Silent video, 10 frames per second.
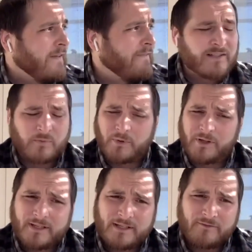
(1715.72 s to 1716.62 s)
That's
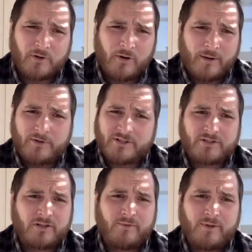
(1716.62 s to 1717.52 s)
really difficult, and I wasn't
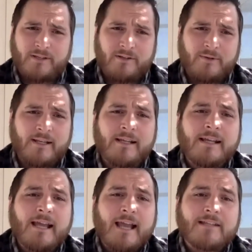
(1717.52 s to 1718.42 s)
sure if we could do it.
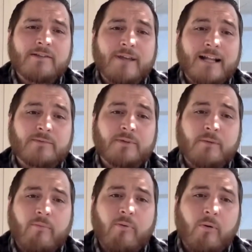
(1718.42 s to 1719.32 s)
And so that's really
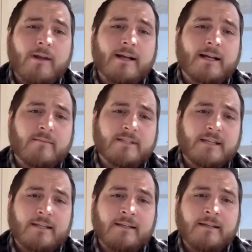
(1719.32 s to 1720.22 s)
where Poria comes
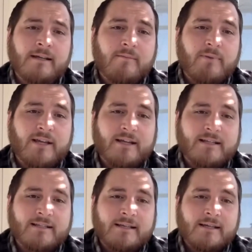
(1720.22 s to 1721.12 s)
in,
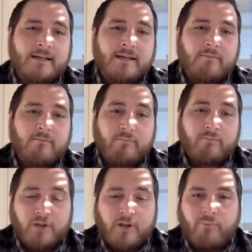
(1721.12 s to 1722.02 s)
because,
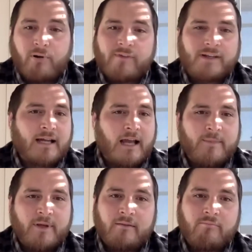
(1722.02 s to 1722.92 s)
you know, perfect
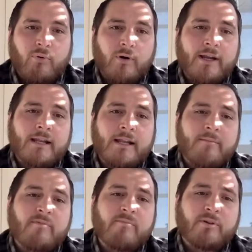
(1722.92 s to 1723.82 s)
timing. Poria and I
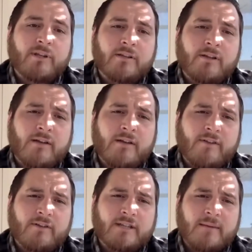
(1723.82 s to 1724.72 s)
had been building a lot of
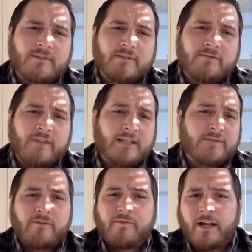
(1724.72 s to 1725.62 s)
other types of things
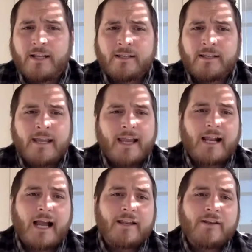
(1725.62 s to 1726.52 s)
for fun,
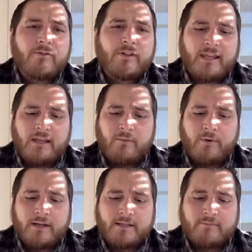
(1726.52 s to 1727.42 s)
and I knew that he
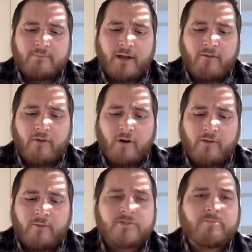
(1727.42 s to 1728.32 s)
was by far
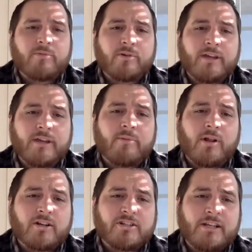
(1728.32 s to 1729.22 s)
the most brilliant
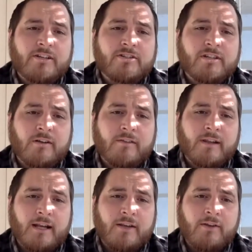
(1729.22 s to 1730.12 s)
blockchain engineer that
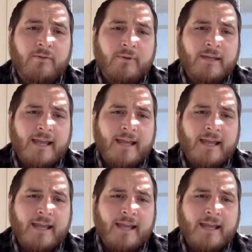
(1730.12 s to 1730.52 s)
I knew,